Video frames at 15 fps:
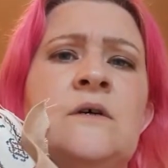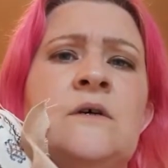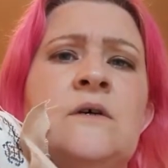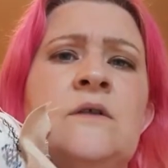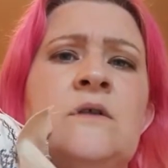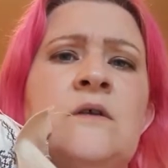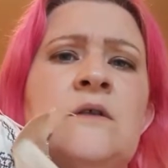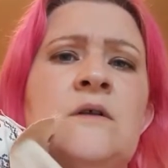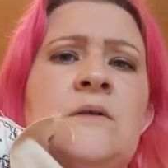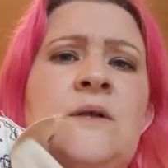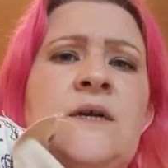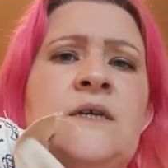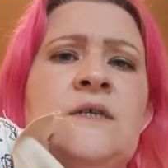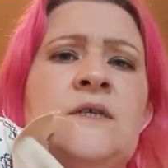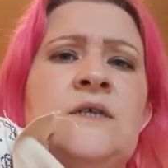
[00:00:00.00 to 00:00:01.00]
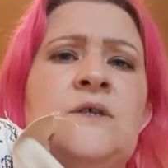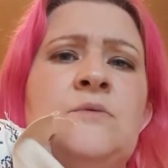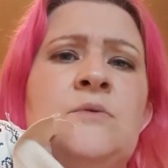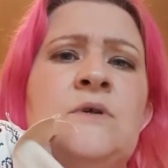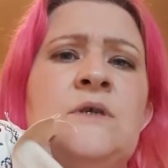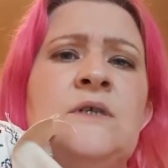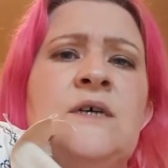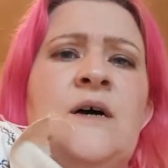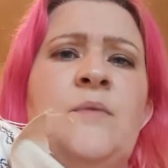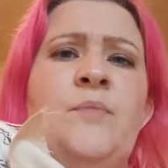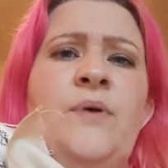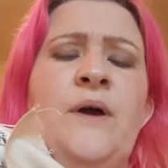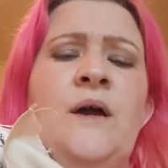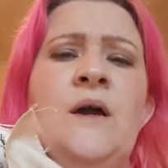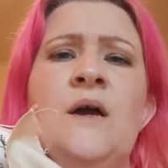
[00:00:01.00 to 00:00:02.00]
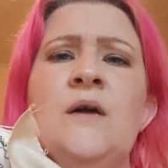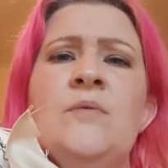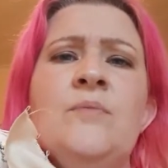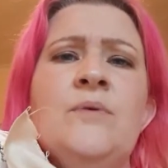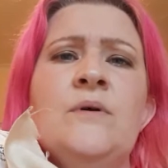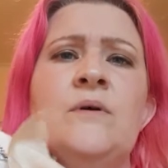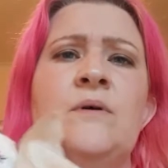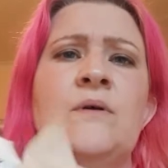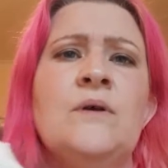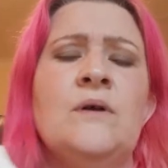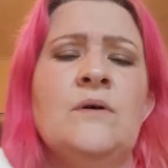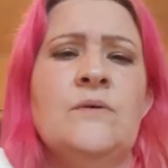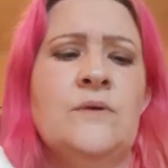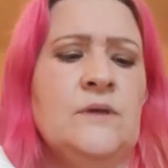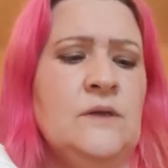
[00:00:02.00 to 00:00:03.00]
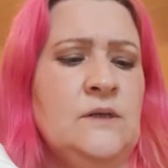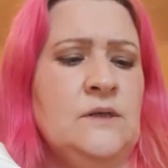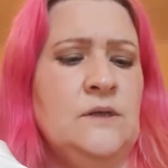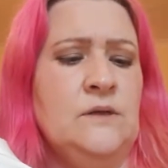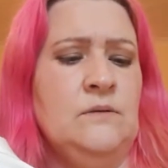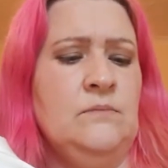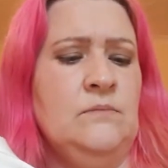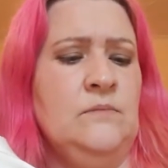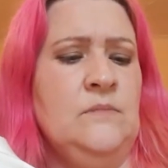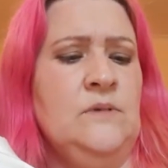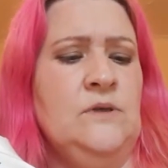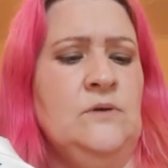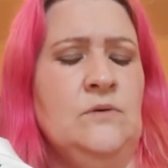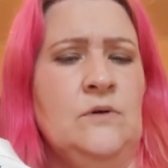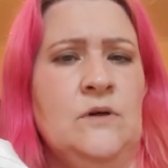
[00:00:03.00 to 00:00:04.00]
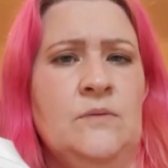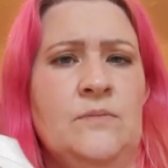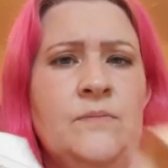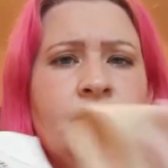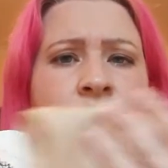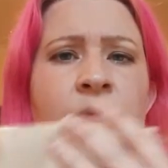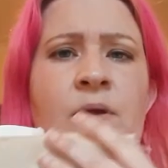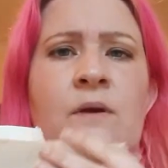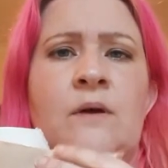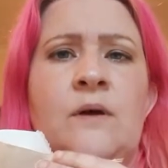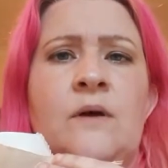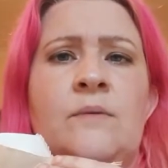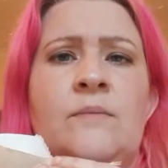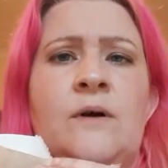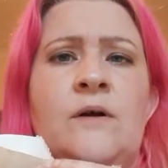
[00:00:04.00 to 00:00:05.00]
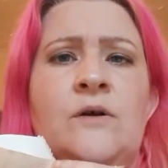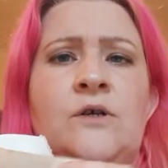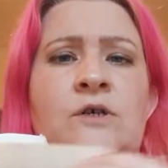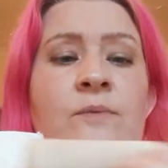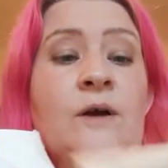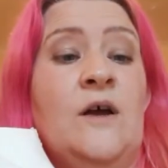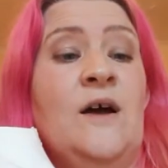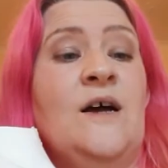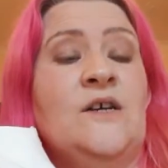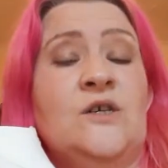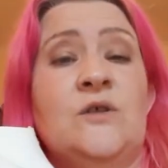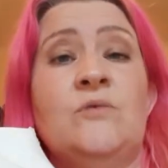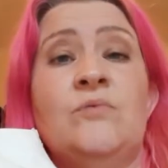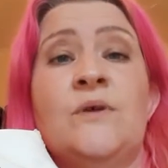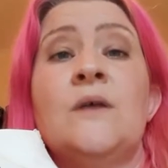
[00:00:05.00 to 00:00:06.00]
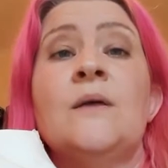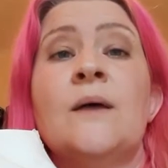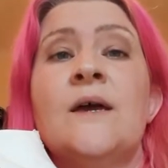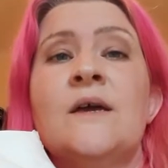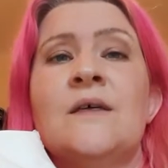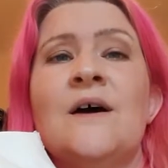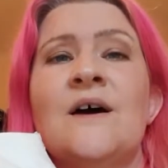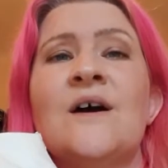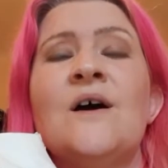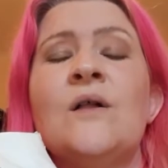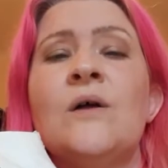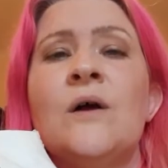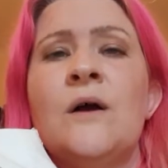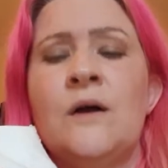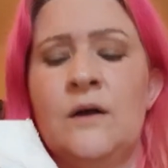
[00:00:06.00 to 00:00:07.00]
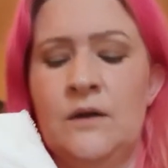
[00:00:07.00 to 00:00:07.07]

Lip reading: I think the lightest one is that pink, but you know, it's not going to matter because you might actually really like that colour.